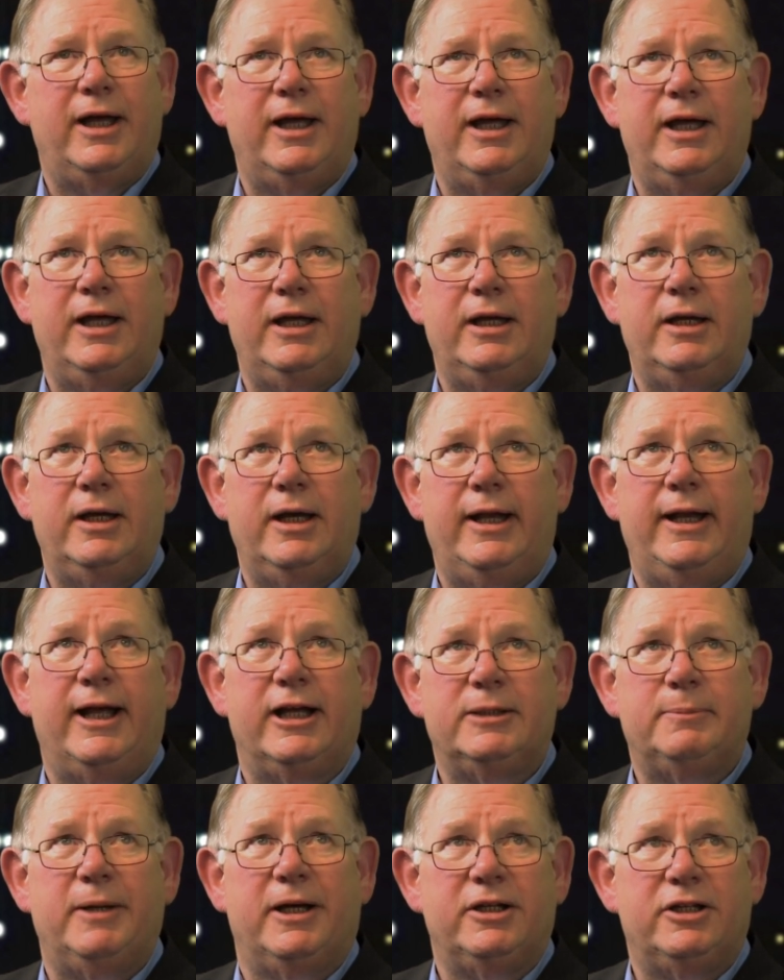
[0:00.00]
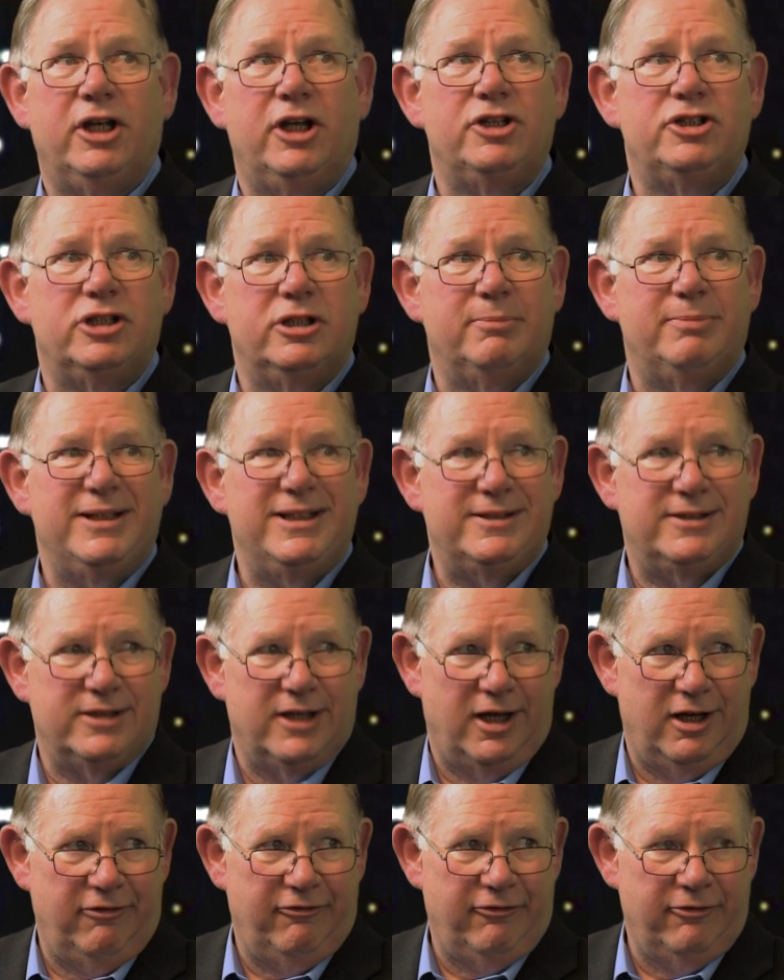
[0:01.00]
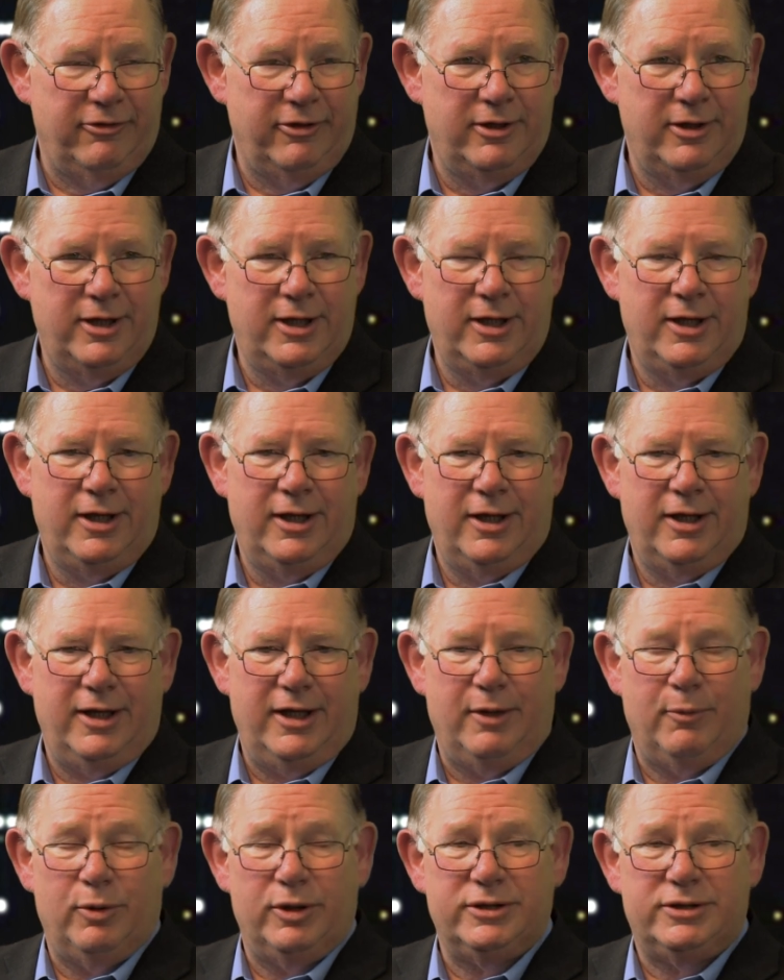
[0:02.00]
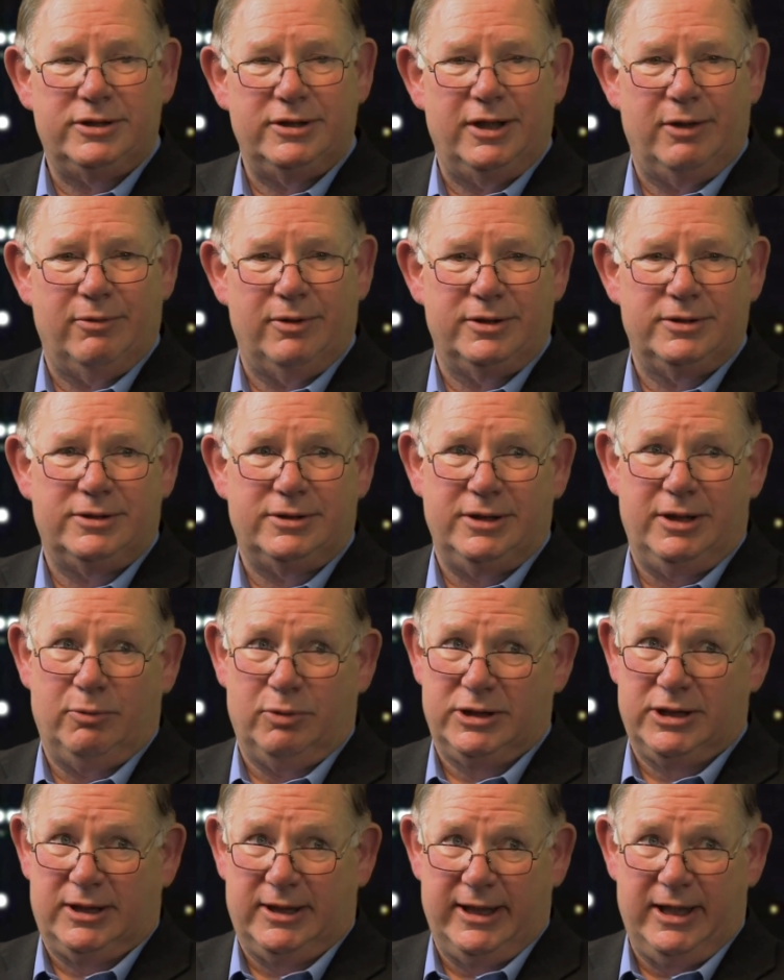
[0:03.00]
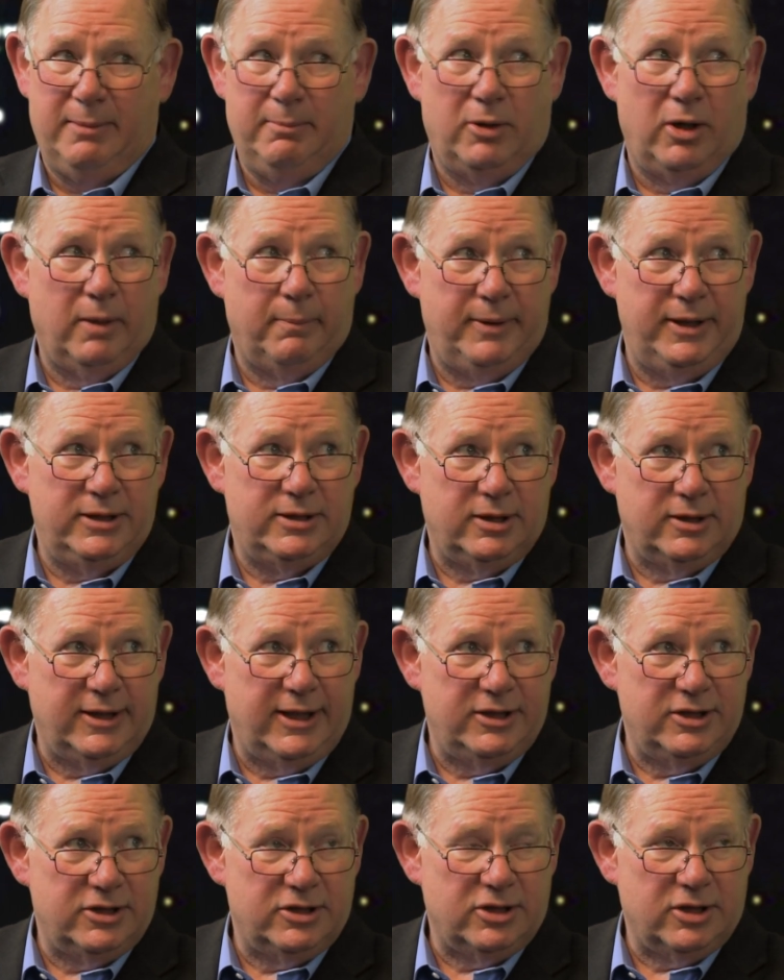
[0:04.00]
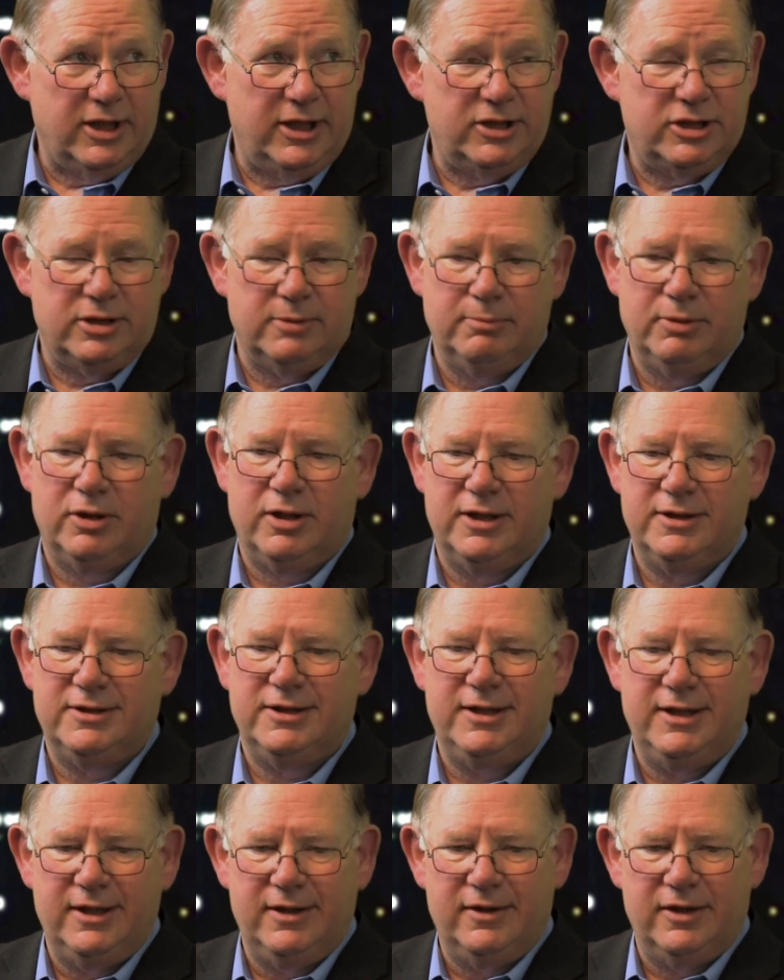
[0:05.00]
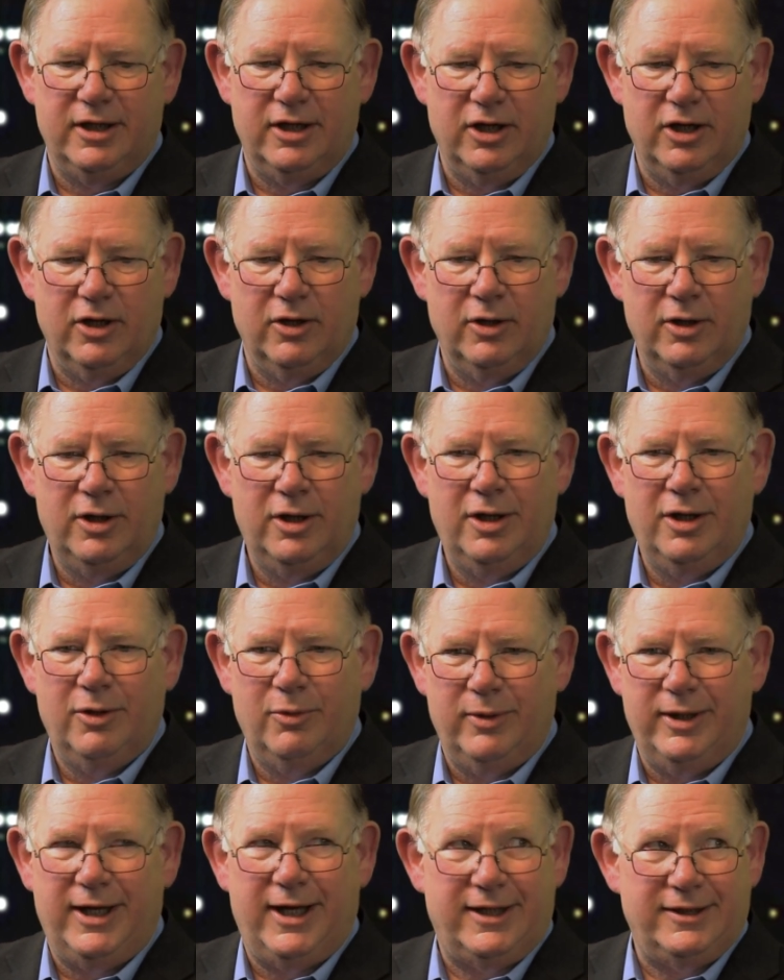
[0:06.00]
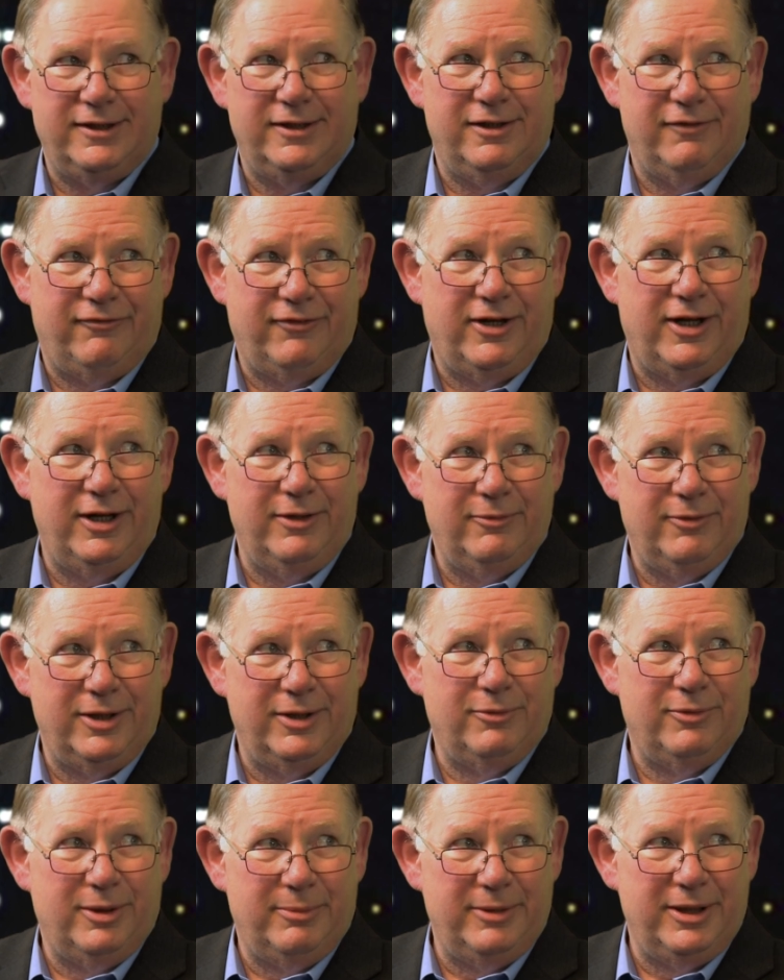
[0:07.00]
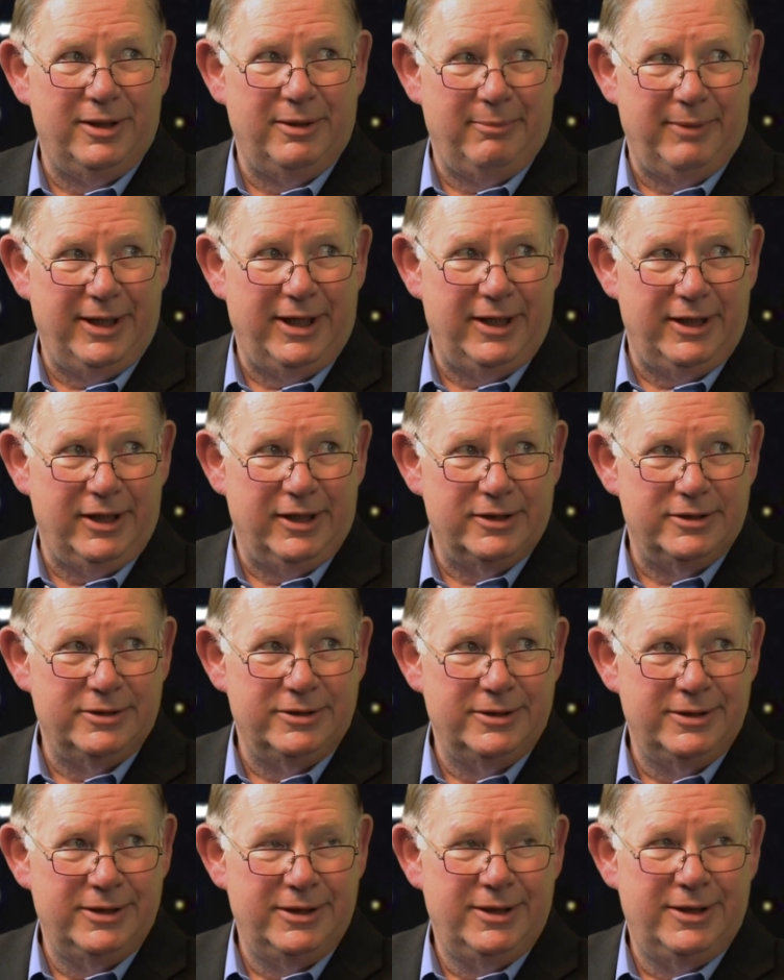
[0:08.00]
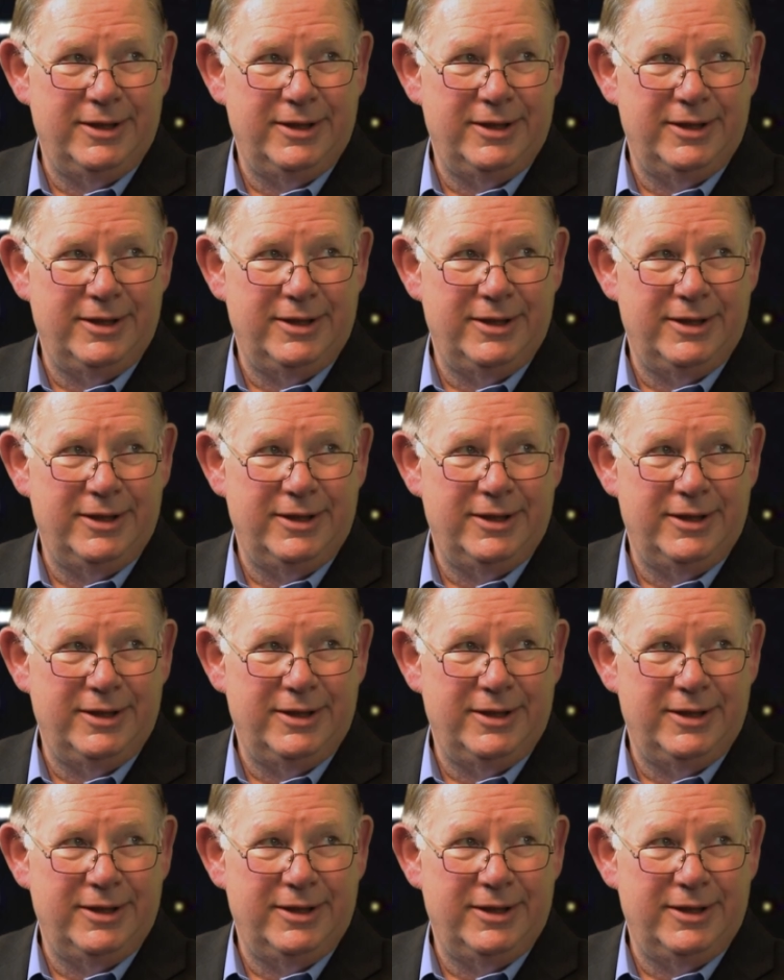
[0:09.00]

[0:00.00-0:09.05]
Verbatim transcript: a an expectation to be safe. It was it was it was a landmark piece of legislation mm-hmm. because mm-hmm. in there we had to define what a woman and a man mm-hmm. is.